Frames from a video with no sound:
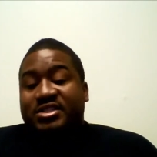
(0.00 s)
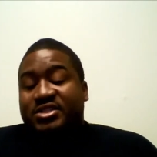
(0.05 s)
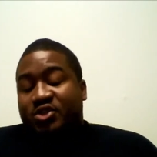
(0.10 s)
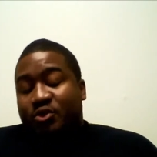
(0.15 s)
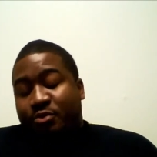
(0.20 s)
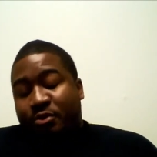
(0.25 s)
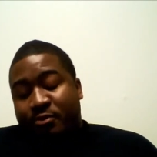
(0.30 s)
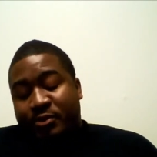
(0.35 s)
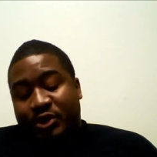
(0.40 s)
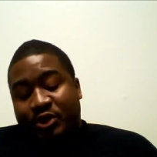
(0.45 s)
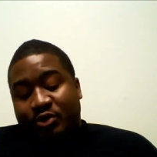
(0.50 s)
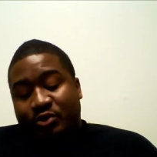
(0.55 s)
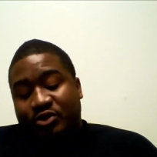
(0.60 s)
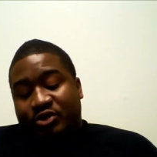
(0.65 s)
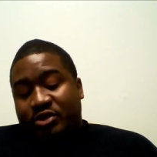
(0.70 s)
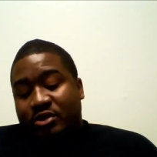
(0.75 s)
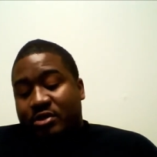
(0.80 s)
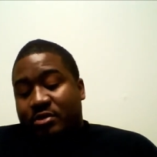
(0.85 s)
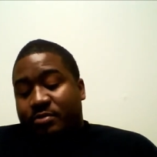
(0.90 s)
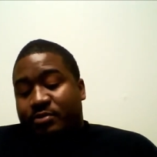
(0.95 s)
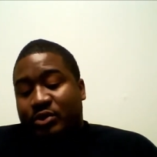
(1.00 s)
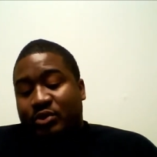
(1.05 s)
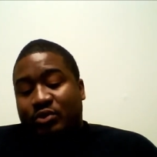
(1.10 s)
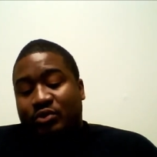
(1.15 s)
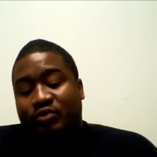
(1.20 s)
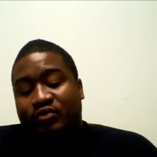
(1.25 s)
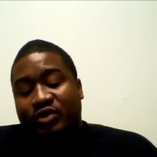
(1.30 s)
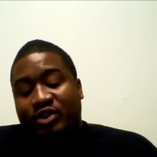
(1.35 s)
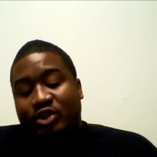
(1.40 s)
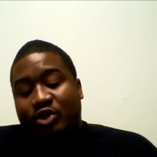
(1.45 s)
super producer,
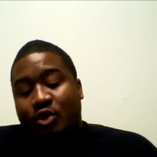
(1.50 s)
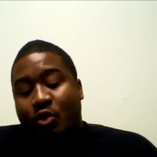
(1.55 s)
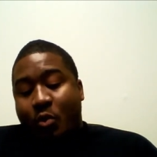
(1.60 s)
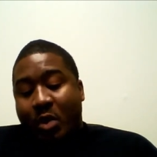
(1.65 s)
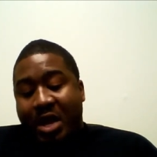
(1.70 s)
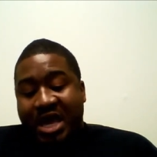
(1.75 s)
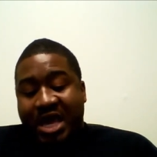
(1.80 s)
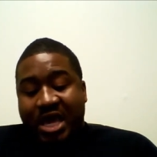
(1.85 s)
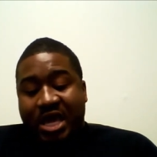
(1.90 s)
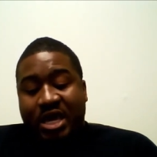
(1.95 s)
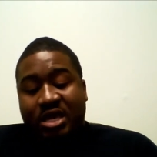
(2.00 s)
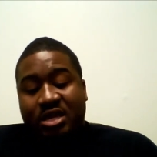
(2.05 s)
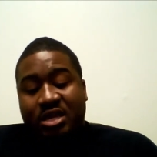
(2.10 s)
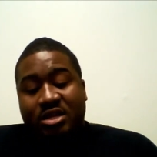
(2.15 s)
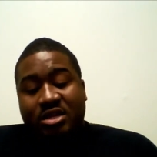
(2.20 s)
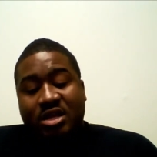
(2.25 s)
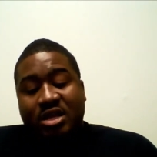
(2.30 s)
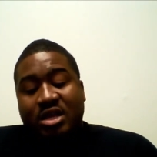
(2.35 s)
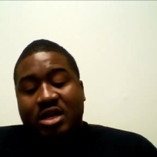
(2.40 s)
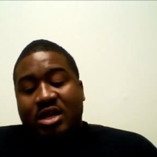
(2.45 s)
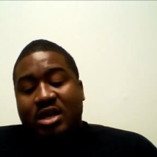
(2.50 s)
produced for Lil Wayne,